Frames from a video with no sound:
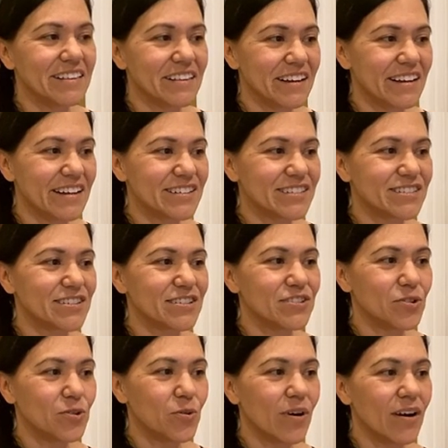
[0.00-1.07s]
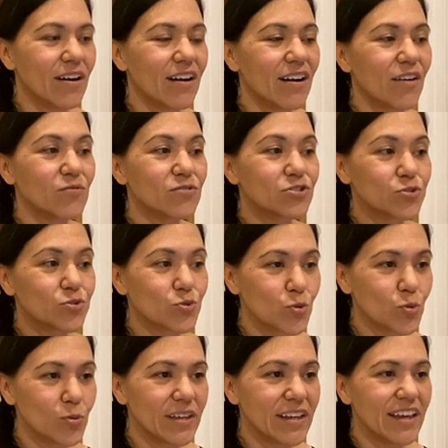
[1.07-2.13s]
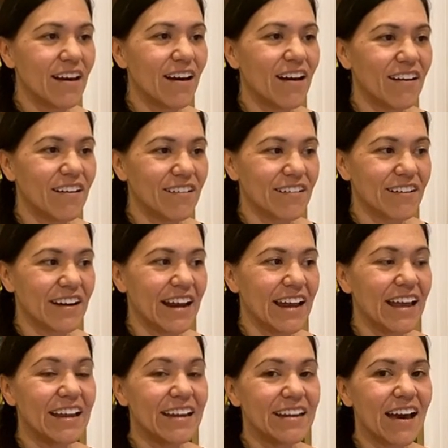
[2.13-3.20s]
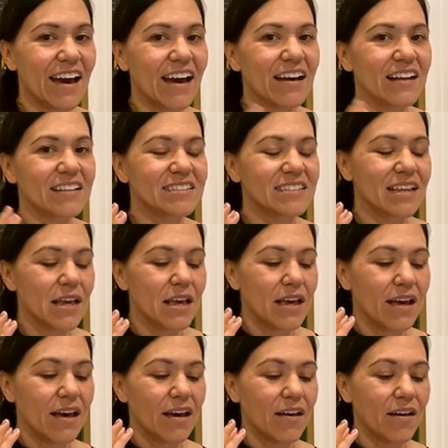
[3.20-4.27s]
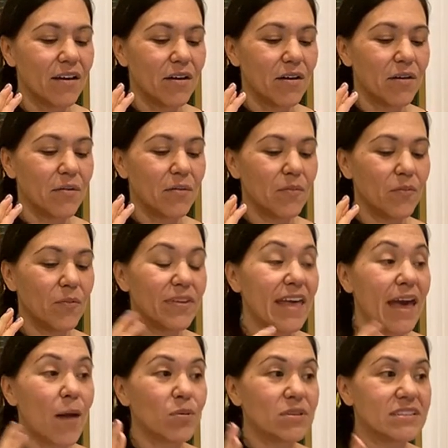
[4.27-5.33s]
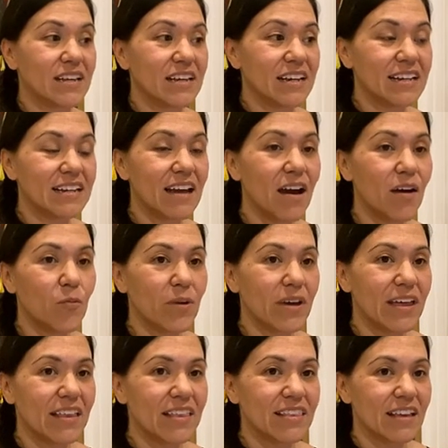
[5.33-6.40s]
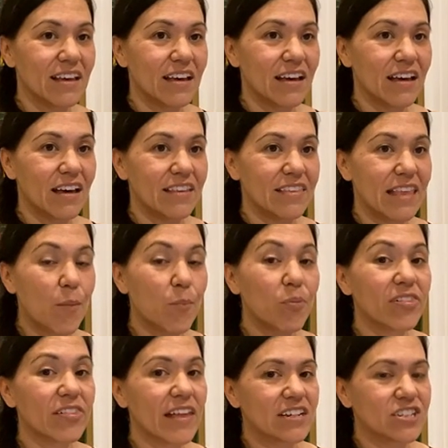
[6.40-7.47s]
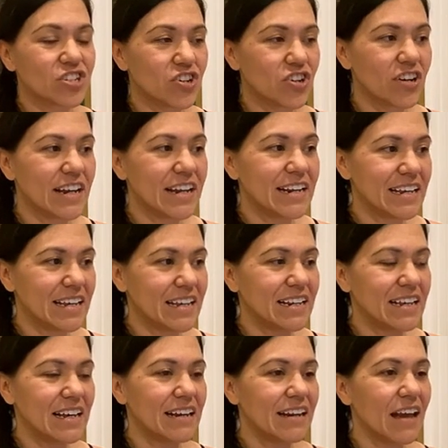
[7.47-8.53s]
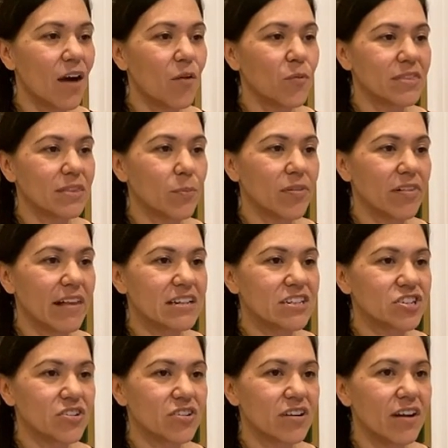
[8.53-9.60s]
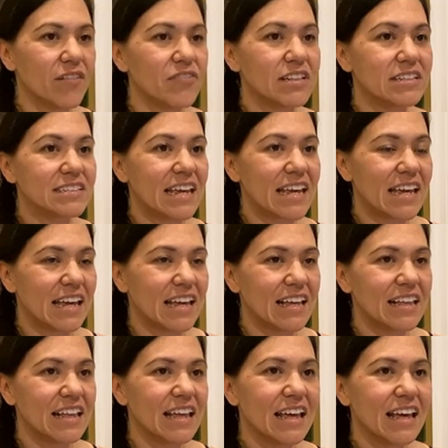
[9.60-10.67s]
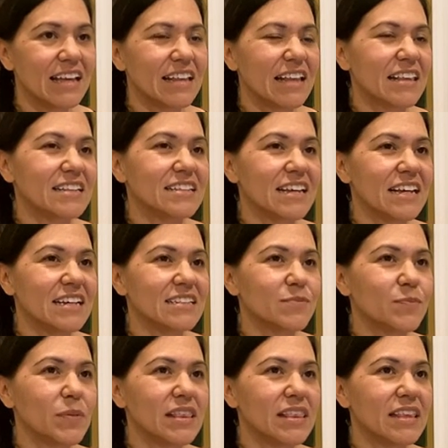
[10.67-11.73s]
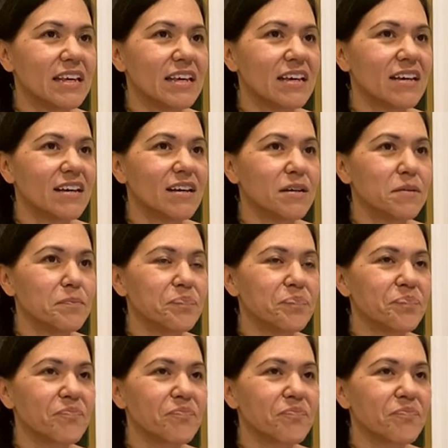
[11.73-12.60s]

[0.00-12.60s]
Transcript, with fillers: unless you are truly hungry and not um, with appetite, not with uh, that pleasure in eating, not with the pleasure of the taste, not the taste, but the um,